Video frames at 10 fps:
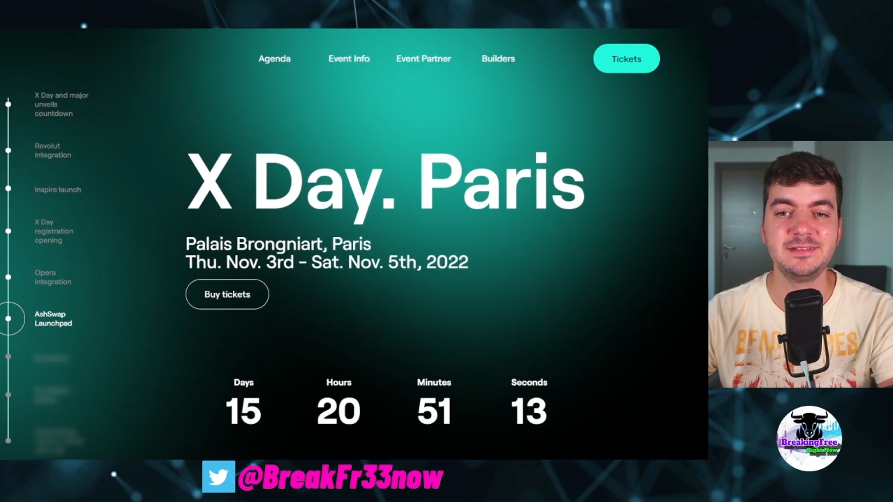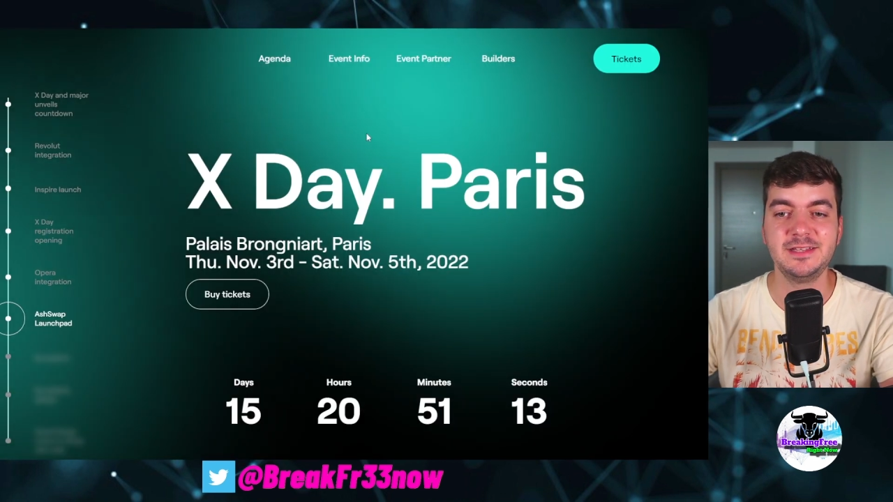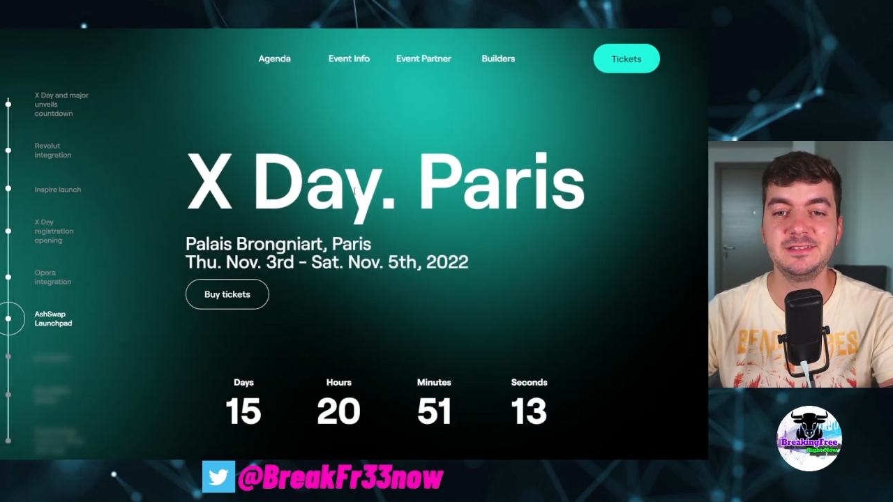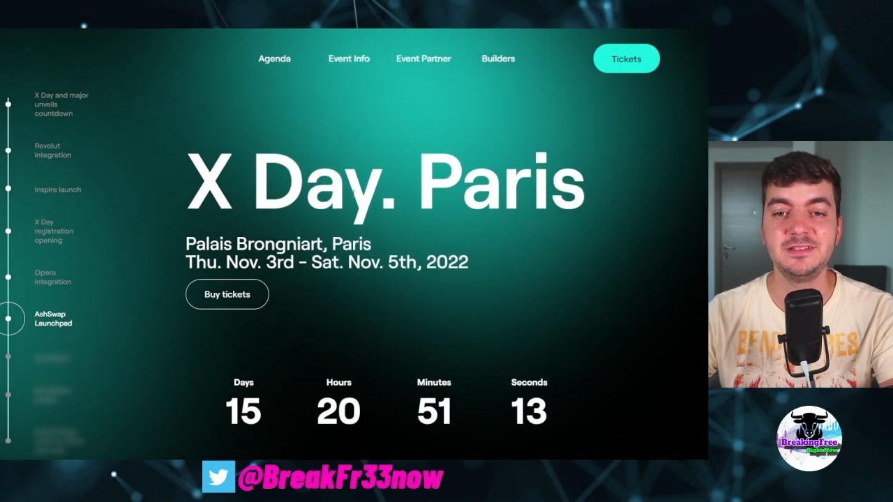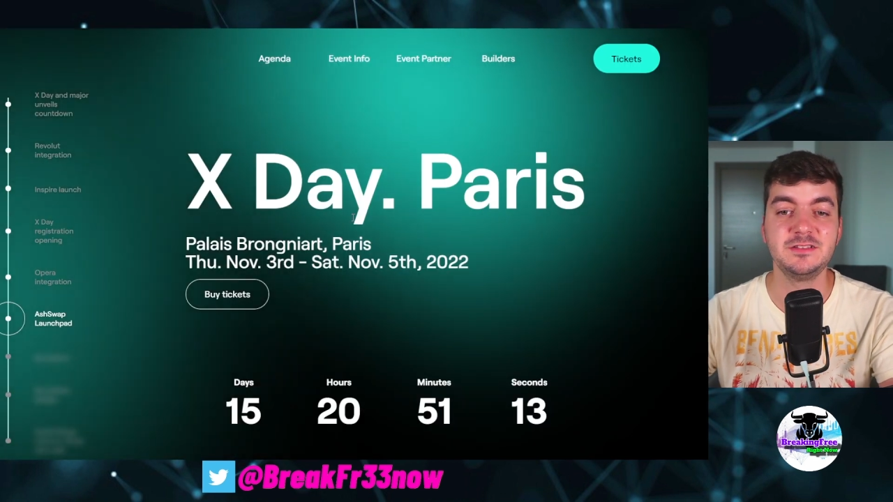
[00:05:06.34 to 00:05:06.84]
and
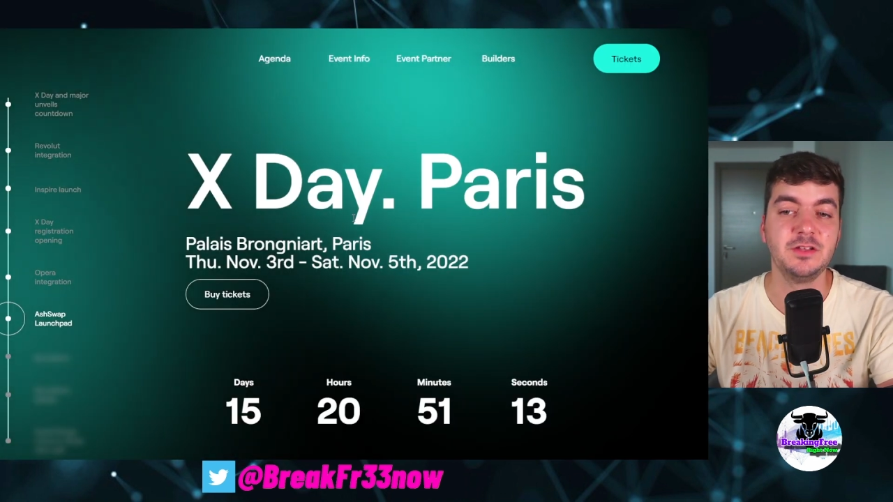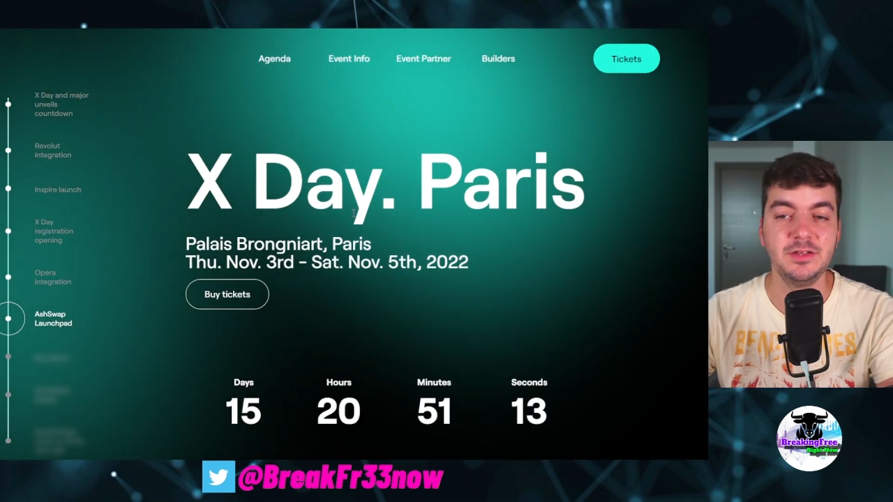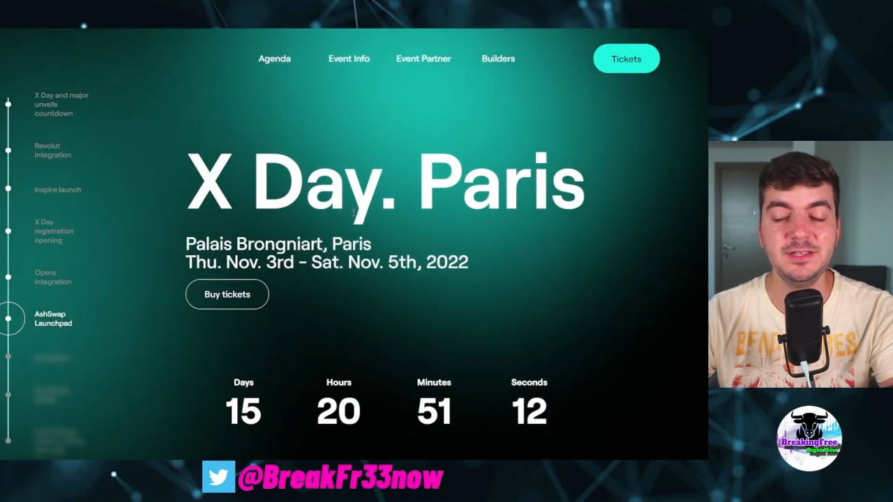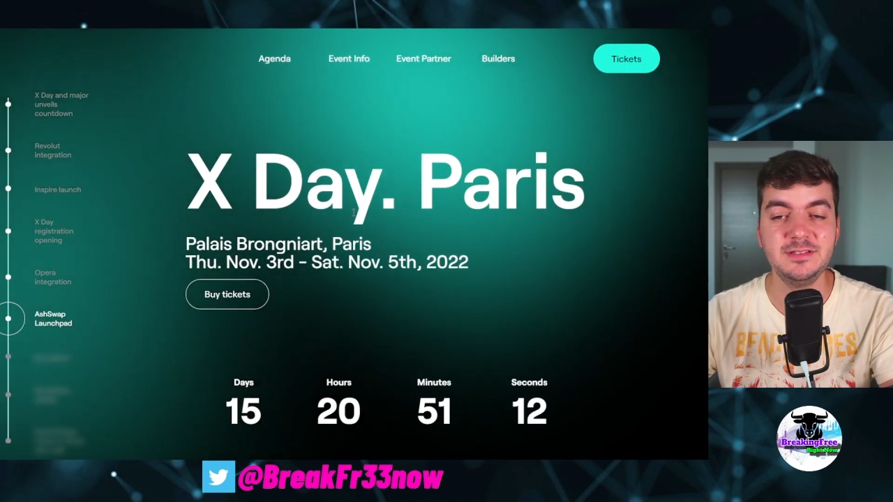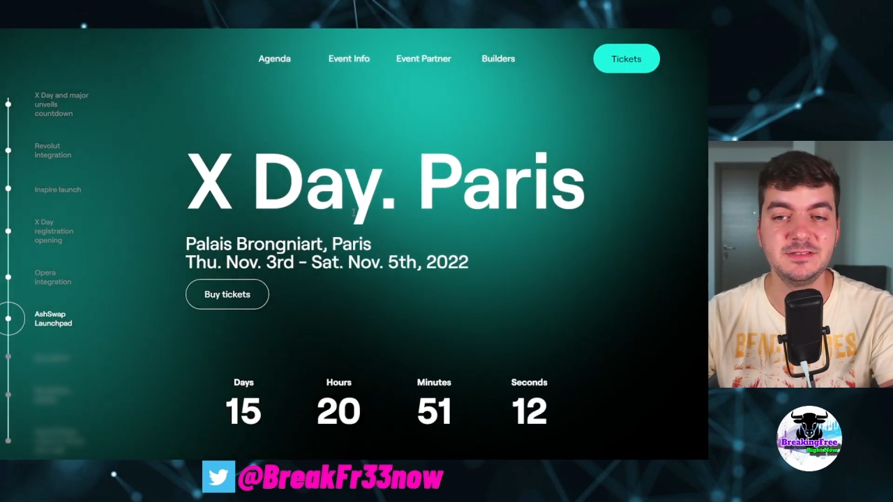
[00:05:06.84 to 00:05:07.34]
that is the
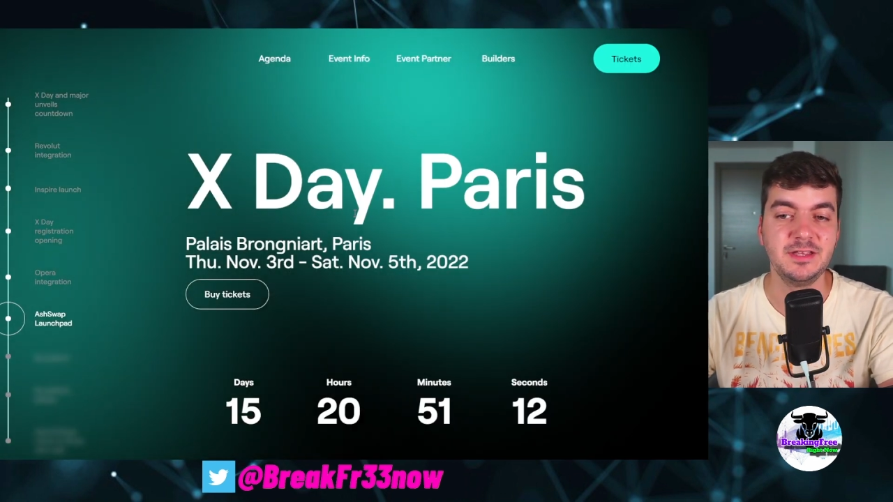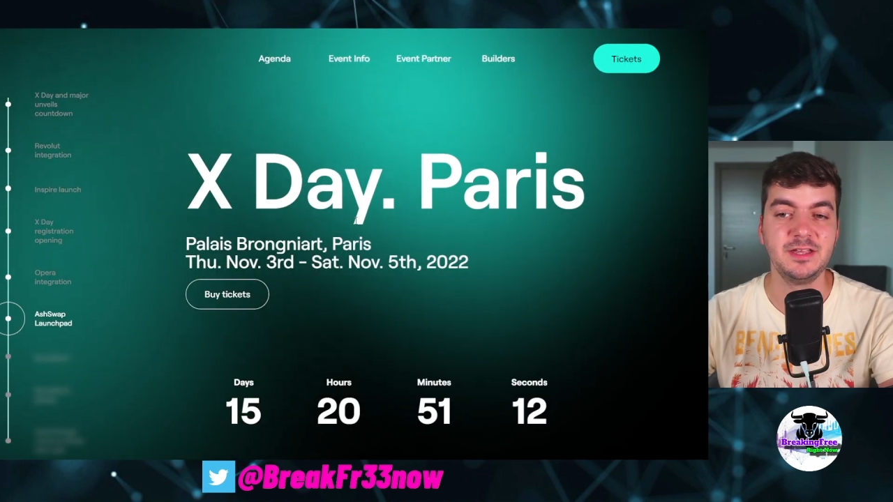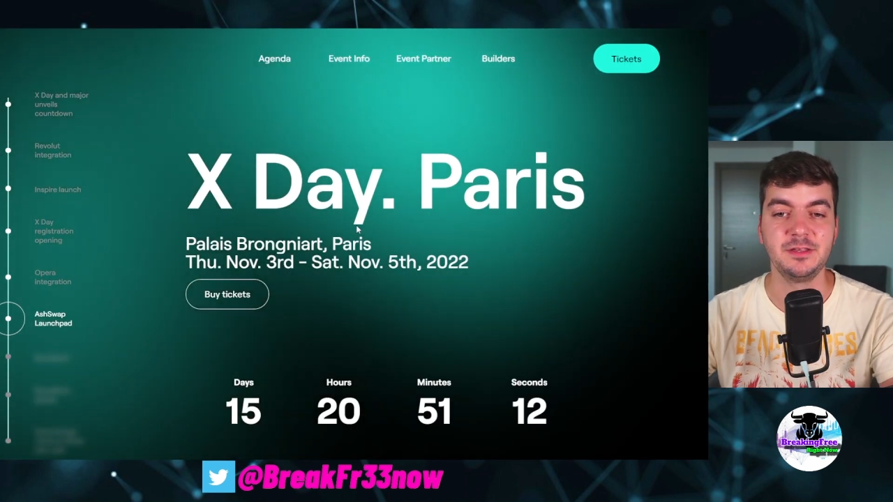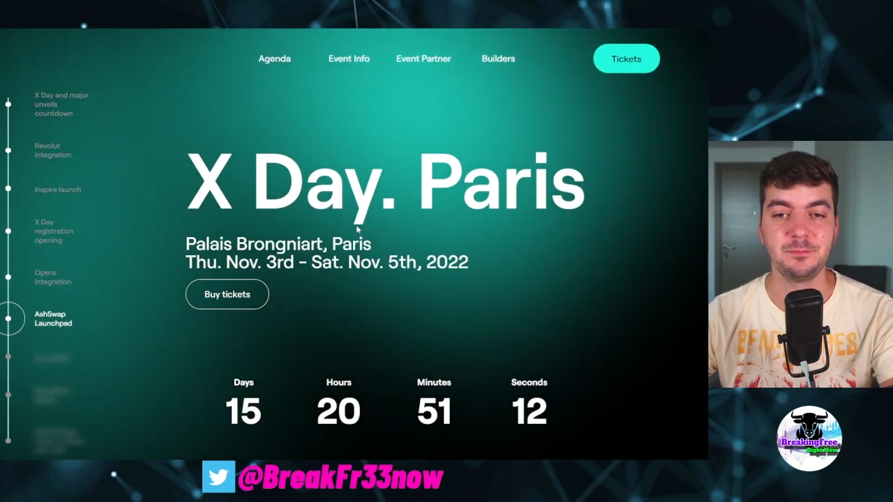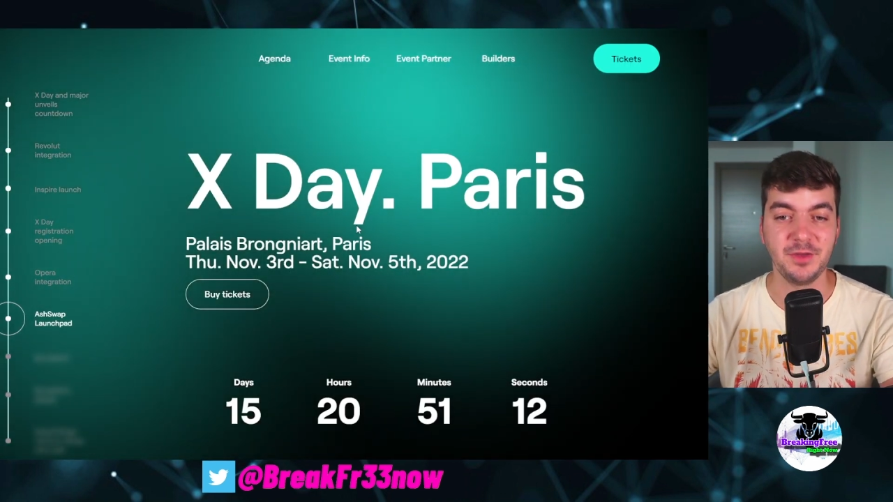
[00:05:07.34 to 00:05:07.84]

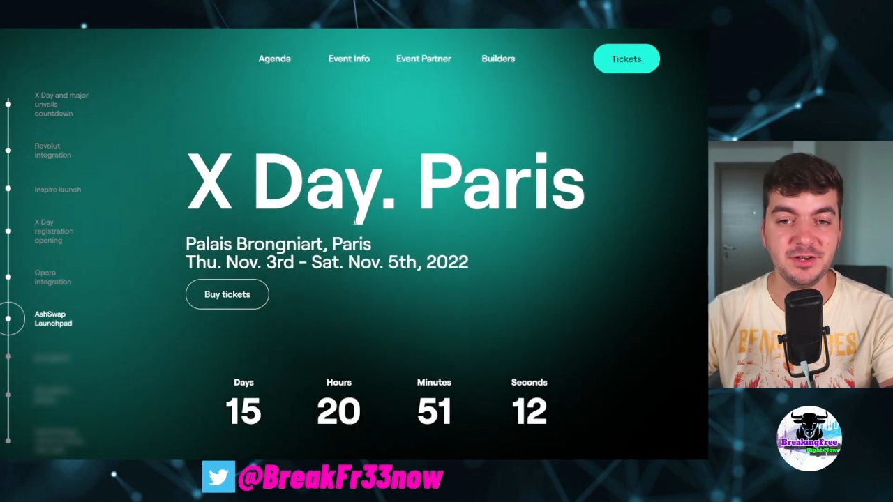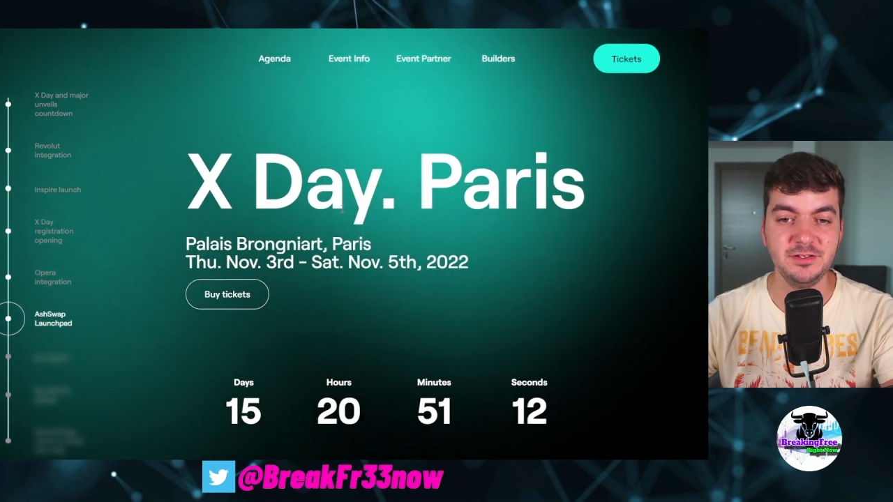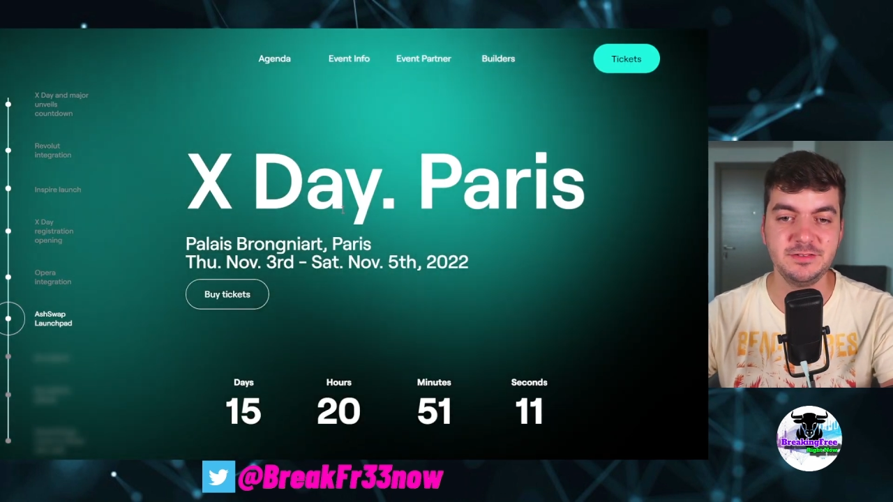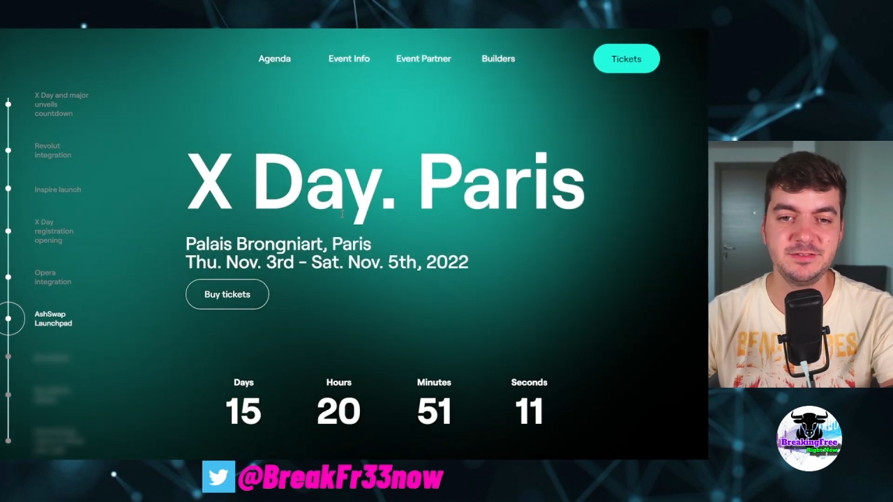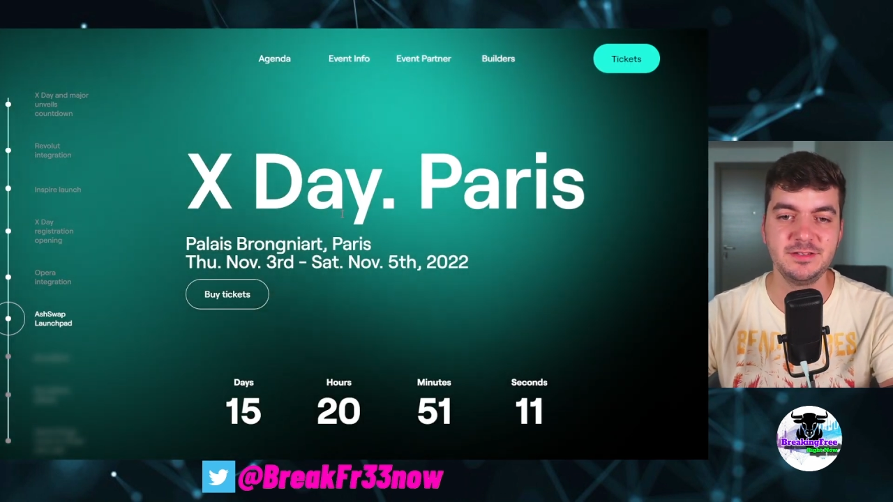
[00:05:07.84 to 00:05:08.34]
xday
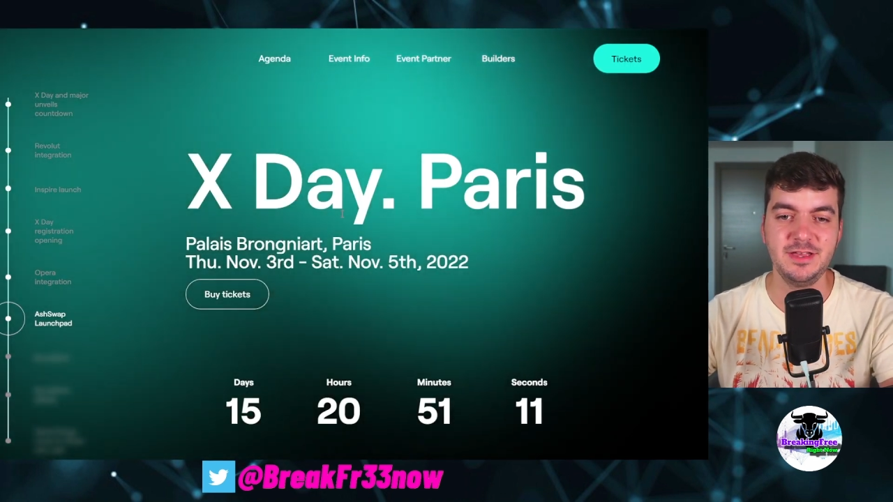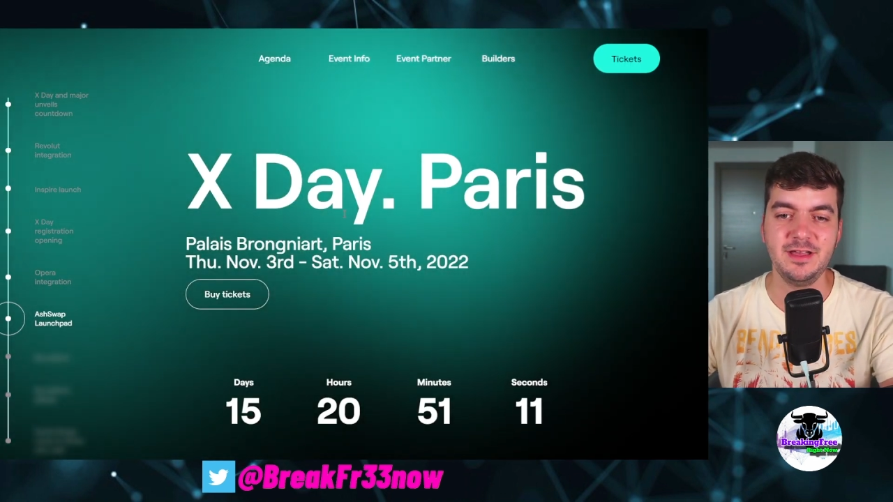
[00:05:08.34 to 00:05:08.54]
Paris.